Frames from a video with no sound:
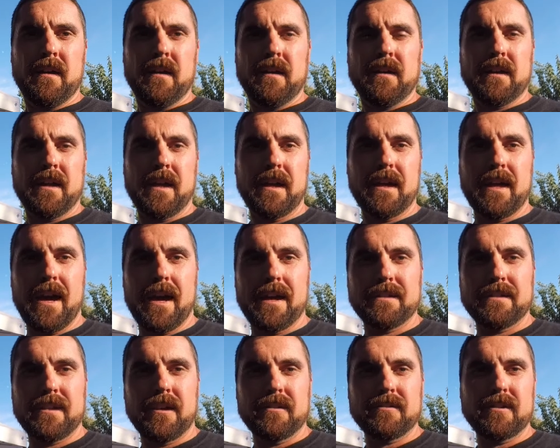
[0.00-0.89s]
Hey
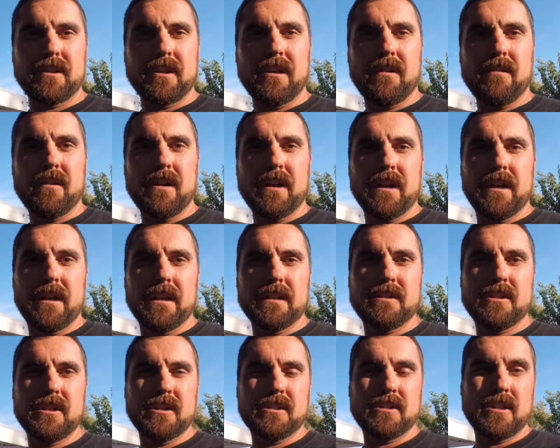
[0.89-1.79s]
guys, how's it going?
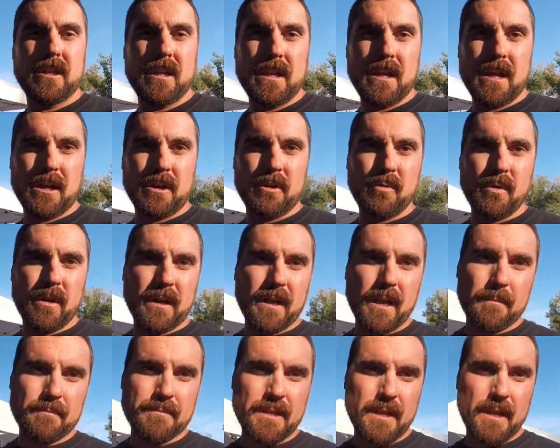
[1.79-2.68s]
It's just a uh, quick
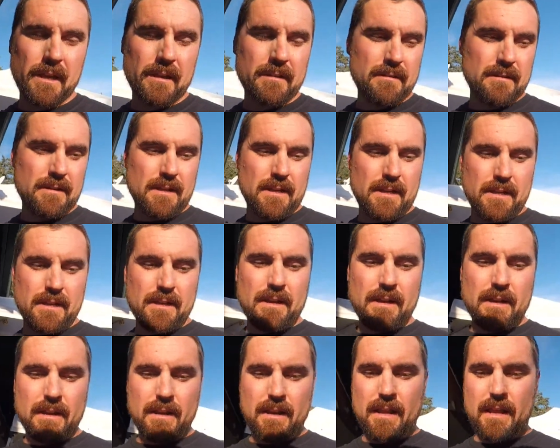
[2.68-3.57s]
update. I
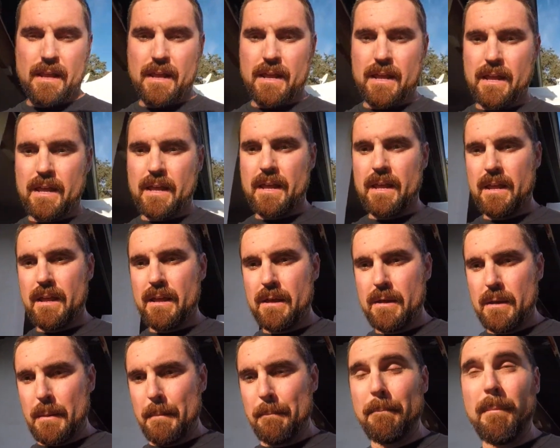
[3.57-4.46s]
got a
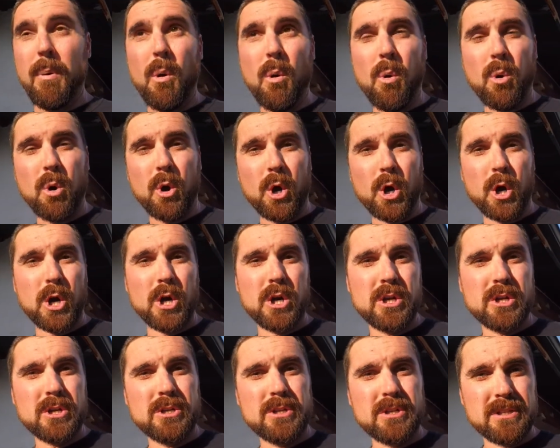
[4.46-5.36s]
boar
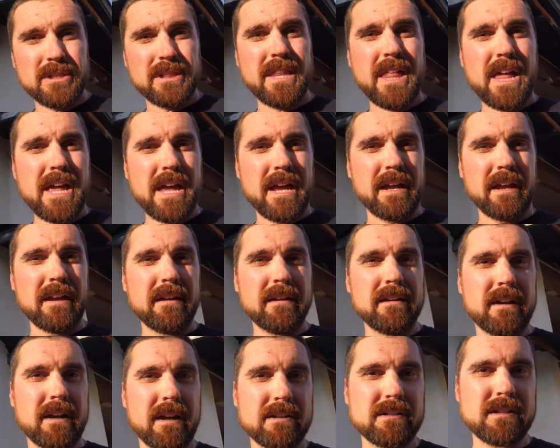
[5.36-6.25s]
leg.
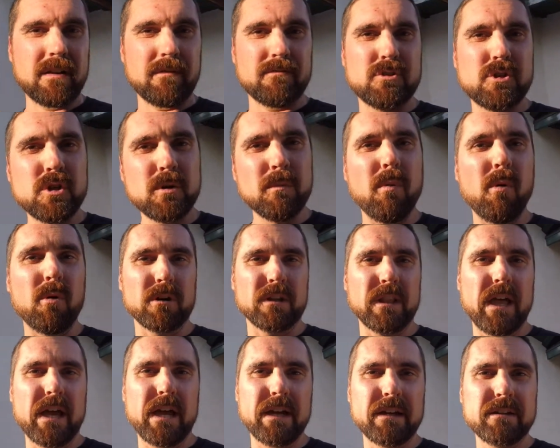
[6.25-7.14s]
I actually have two boar
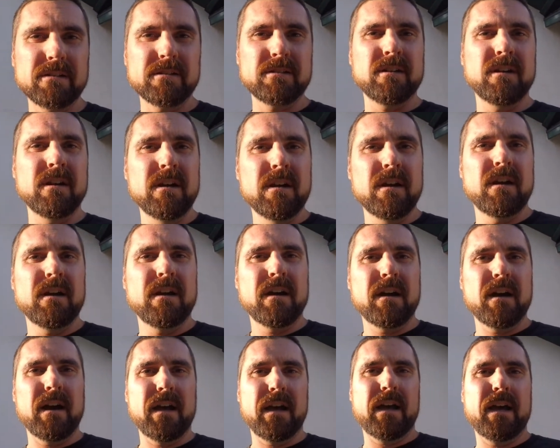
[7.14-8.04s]
legs.
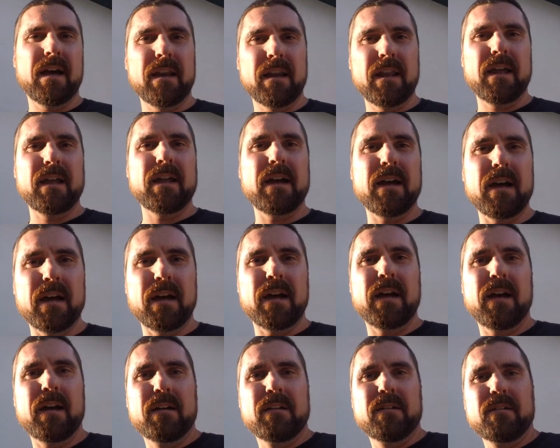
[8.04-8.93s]
I had a
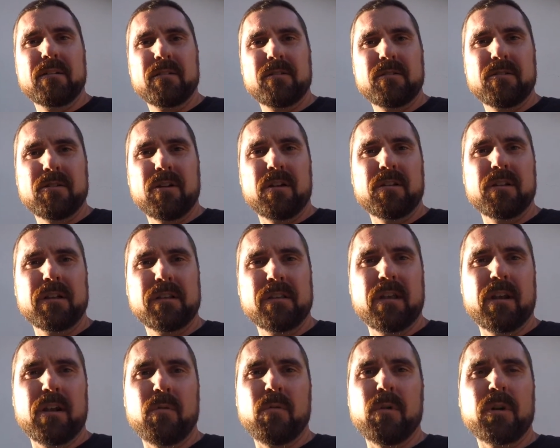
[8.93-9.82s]
uh, colleague
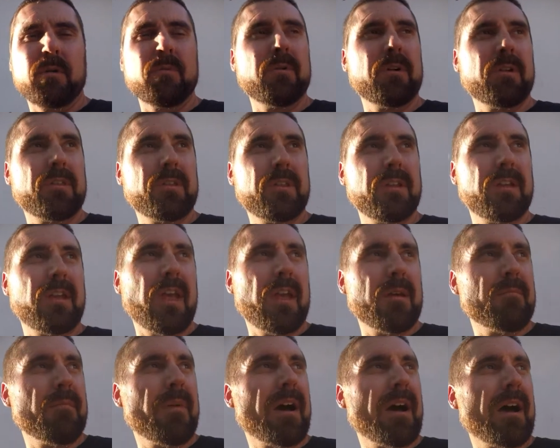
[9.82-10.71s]
that I work with. He
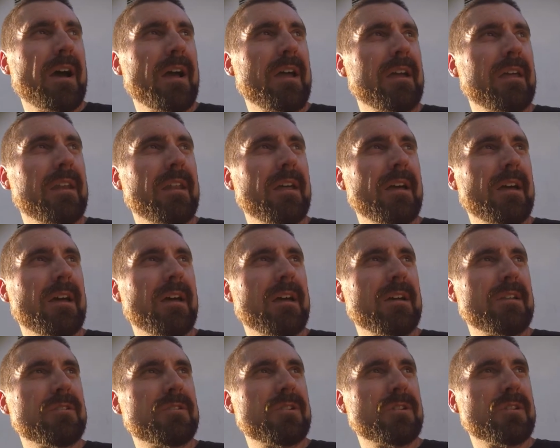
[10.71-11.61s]
came by and uh,
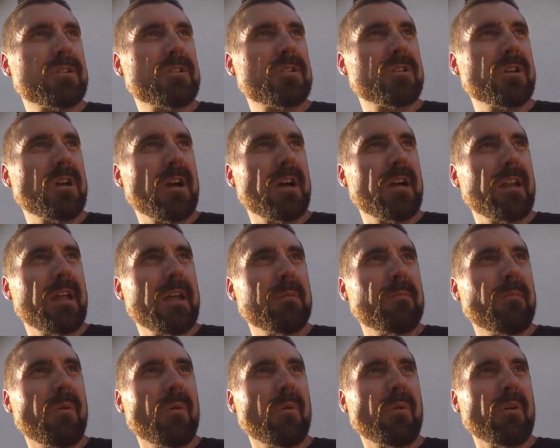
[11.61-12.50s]
just shot a
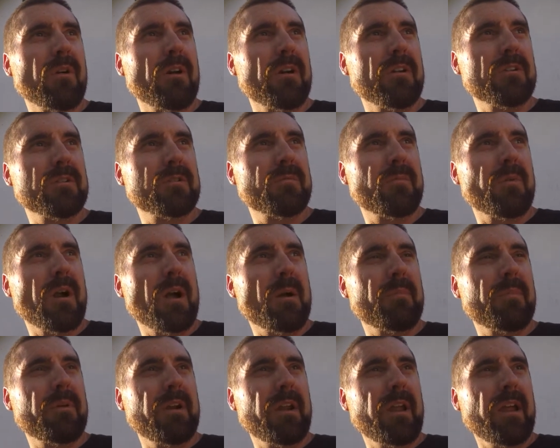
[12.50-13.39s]
boar on his
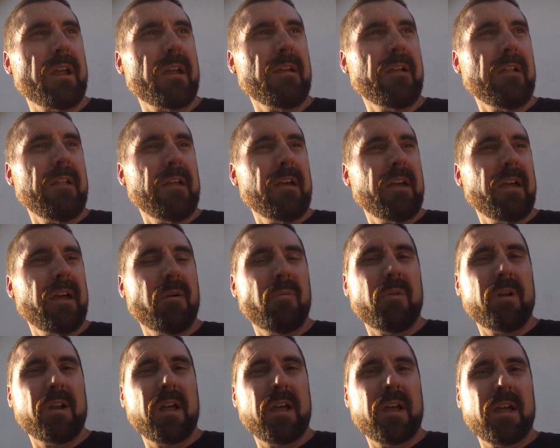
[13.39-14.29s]
property
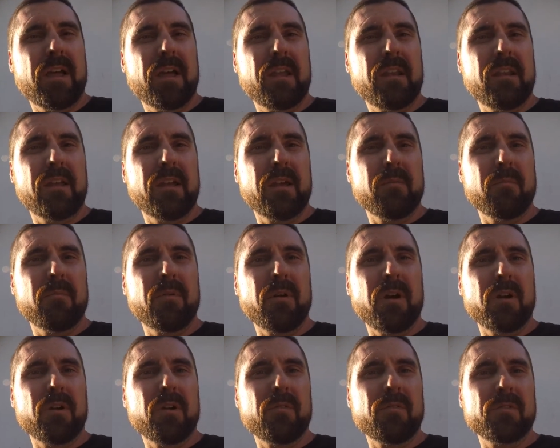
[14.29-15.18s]
and went ahead and
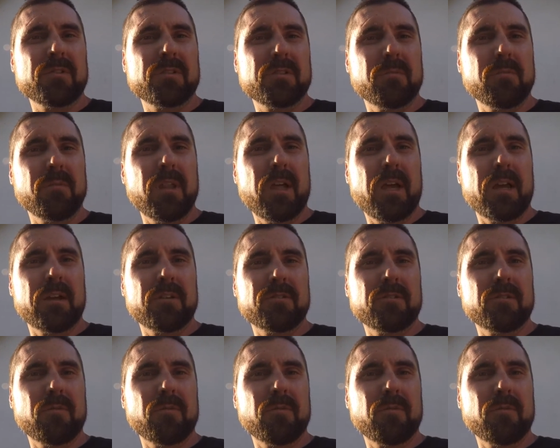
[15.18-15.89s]
brought over some legs.